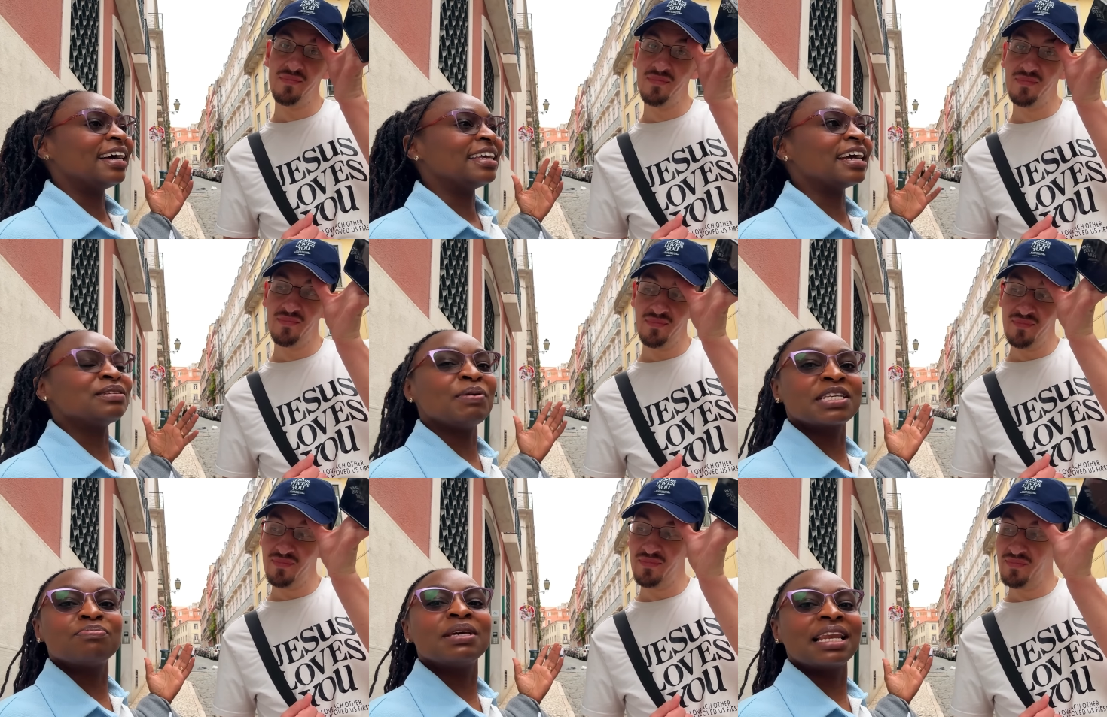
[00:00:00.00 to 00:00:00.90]
Speaker 1: yeah, it
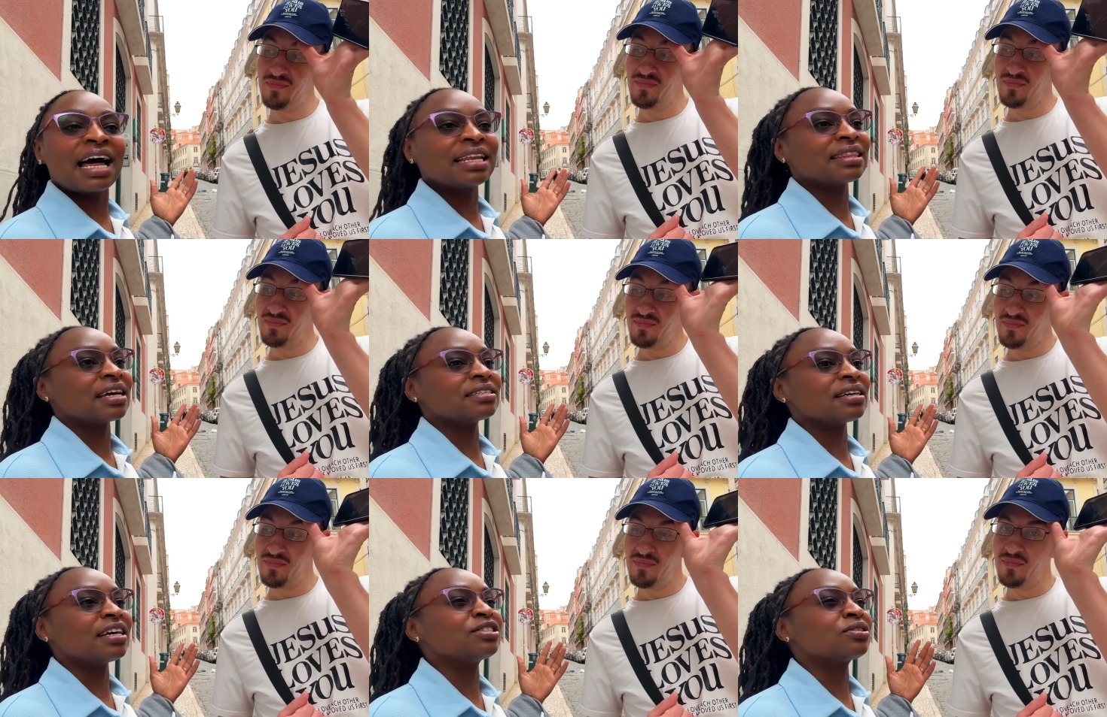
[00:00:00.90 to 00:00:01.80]
makes me learn
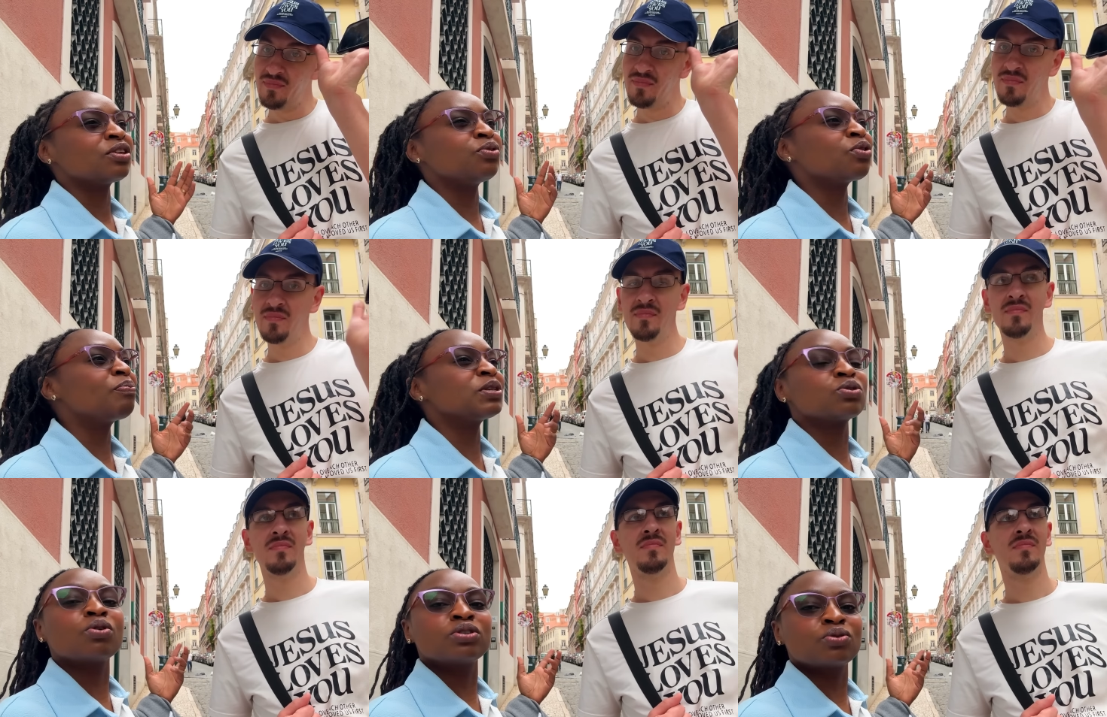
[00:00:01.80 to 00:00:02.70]
that it's Europe
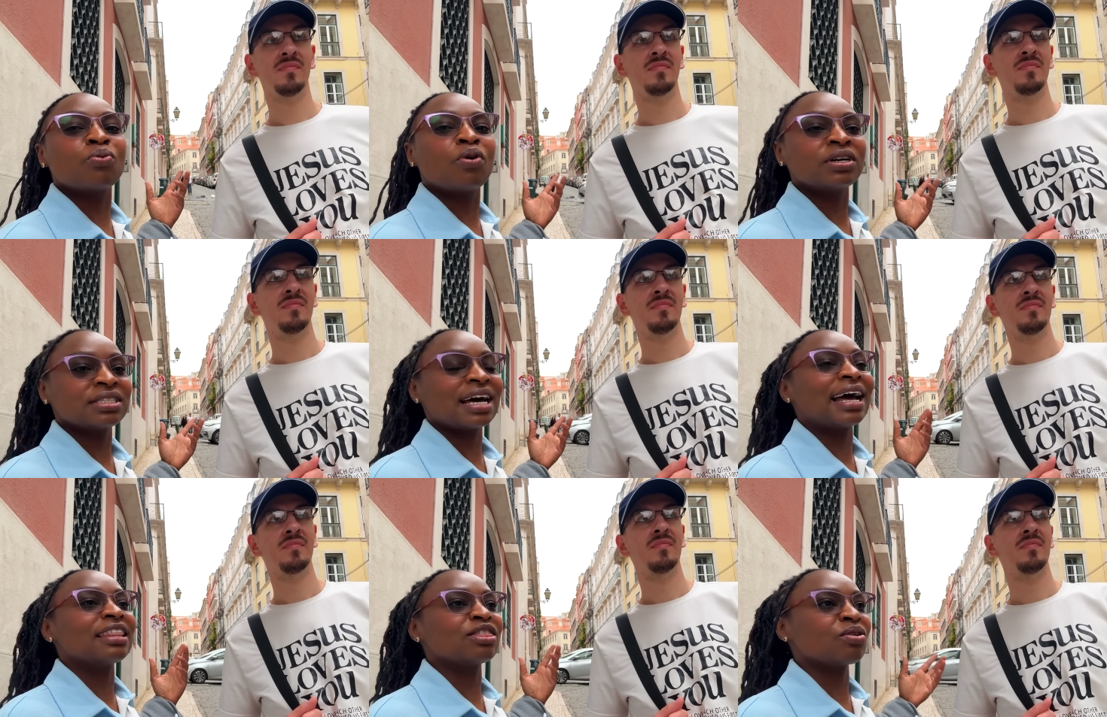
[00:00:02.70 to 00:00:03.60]
is not what
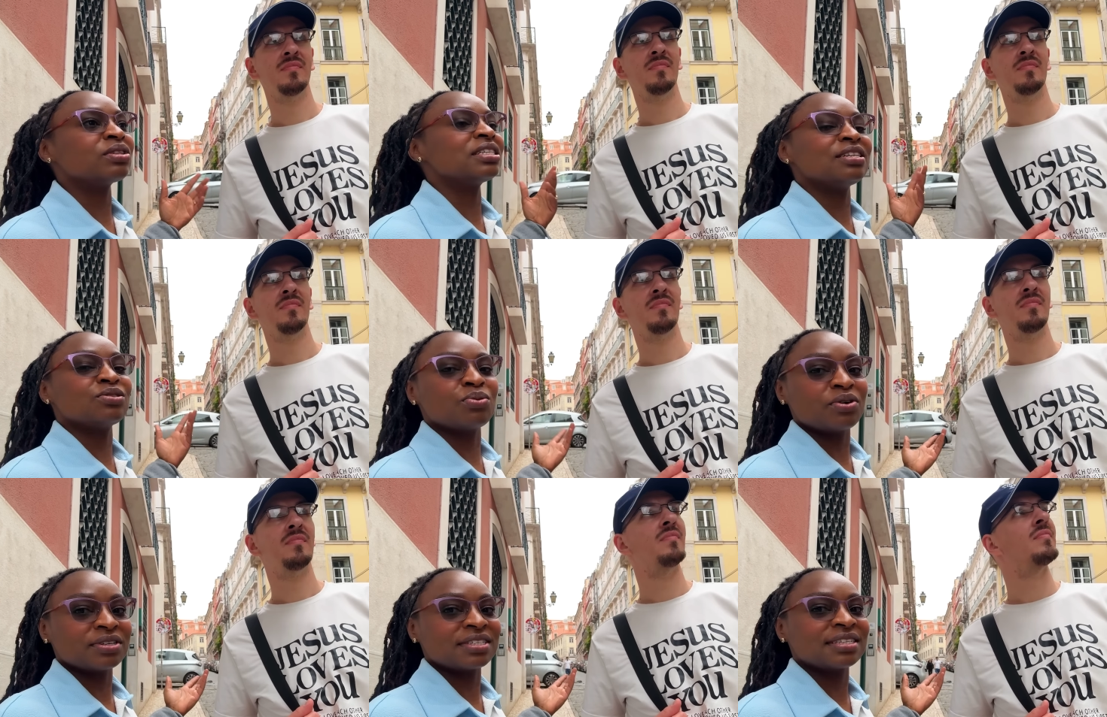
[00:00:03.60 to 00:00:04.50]
I thought it
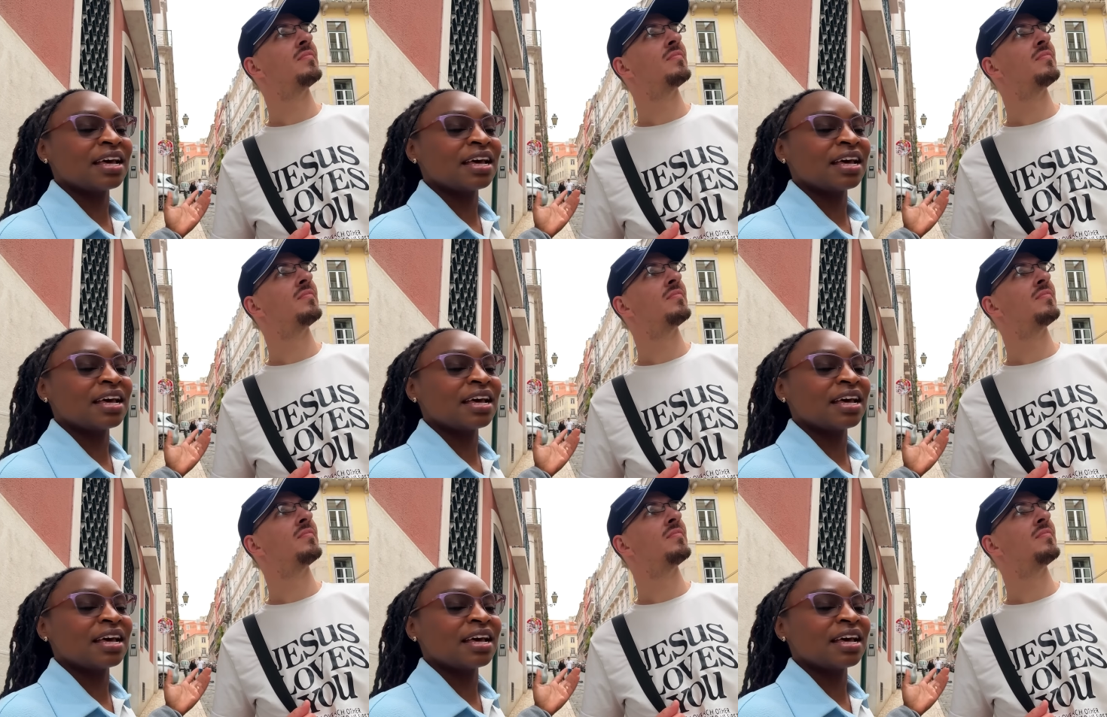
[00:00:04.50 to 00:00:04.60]
was.